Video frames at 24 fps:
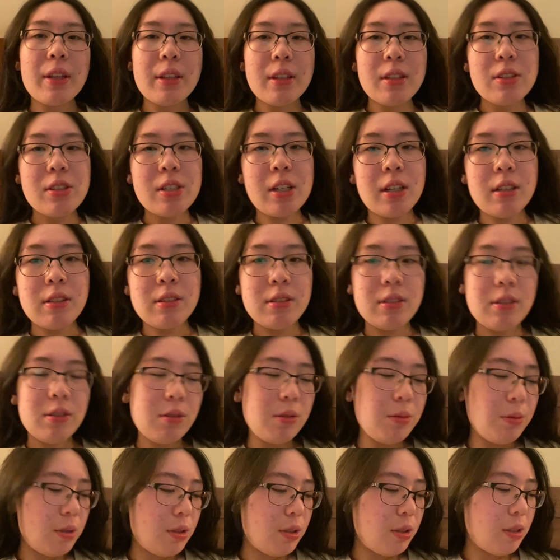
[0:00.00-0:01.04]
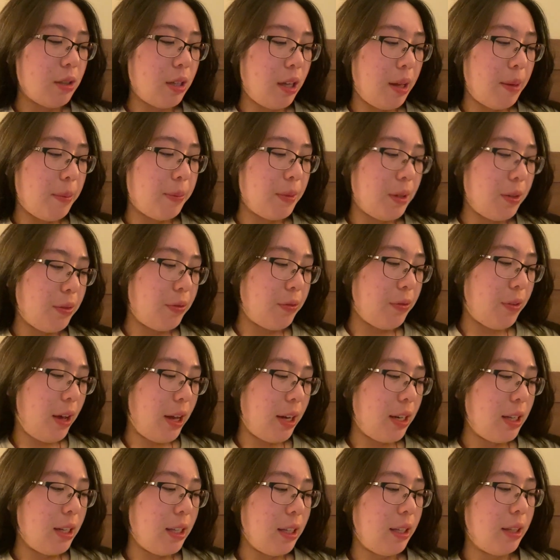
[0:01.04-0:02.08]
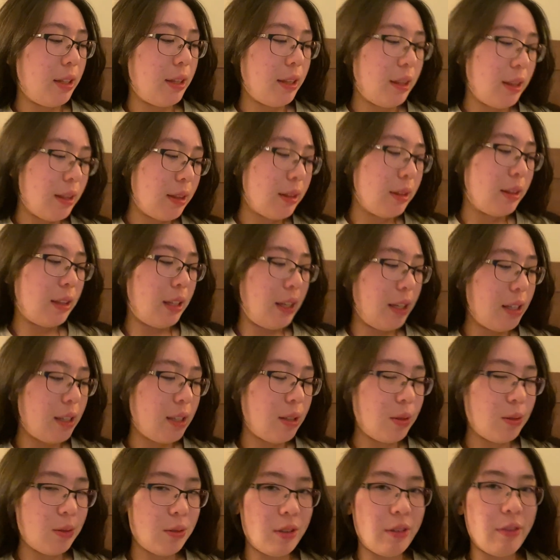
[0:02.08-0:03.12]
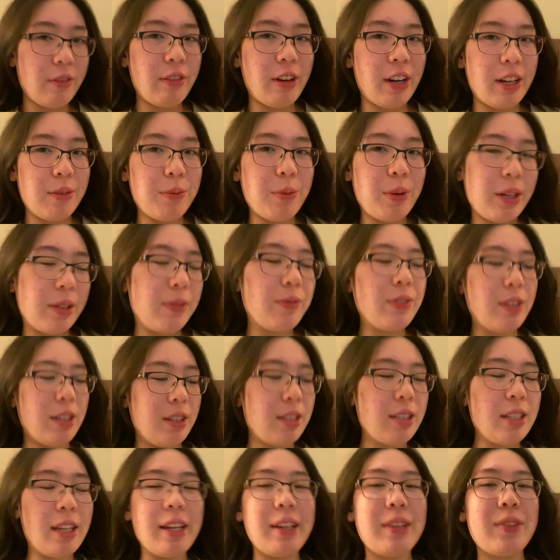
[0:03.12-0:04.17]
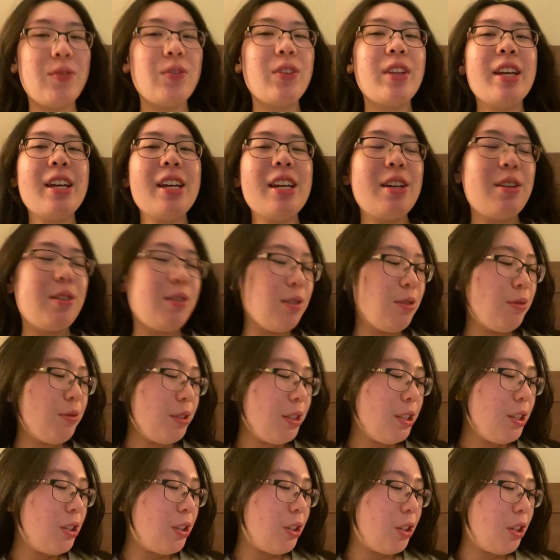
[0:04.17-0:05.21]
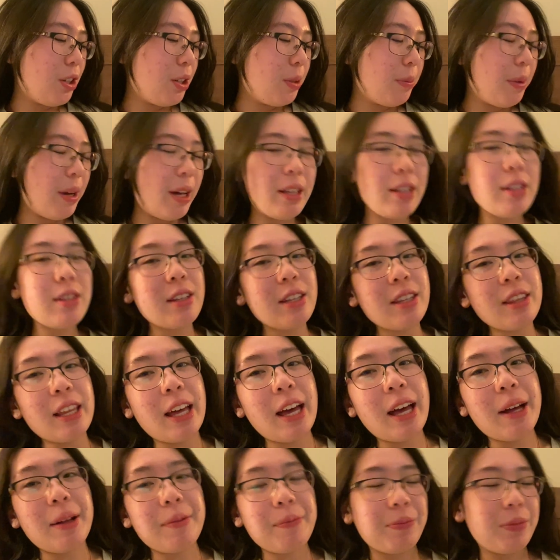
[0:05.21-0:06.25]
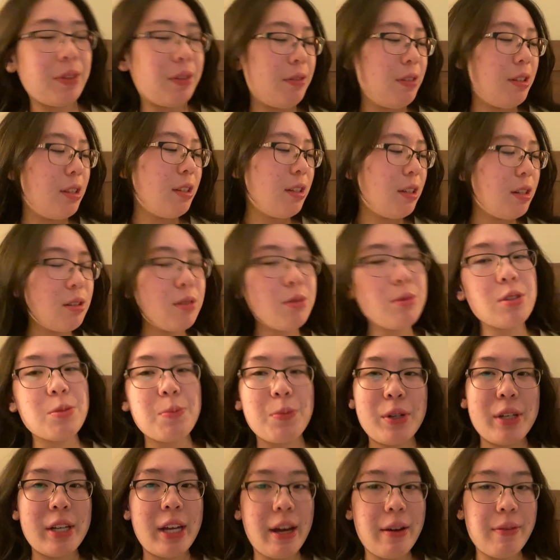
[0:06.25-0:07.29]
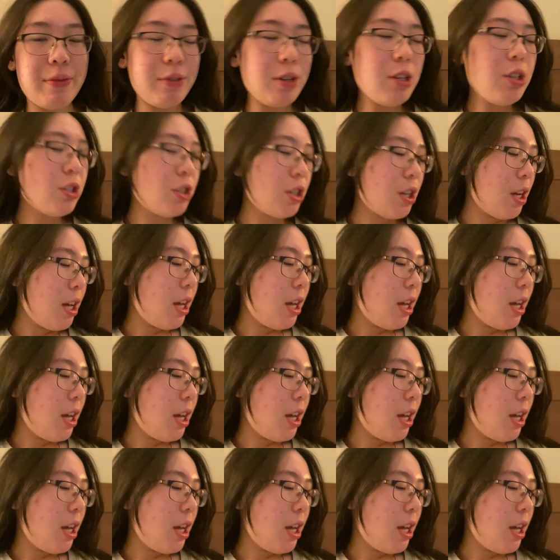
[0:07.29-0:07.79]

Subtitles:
char siu was the fatty, like red one. It's like, it was really good, but other than that, everything else was pretty average.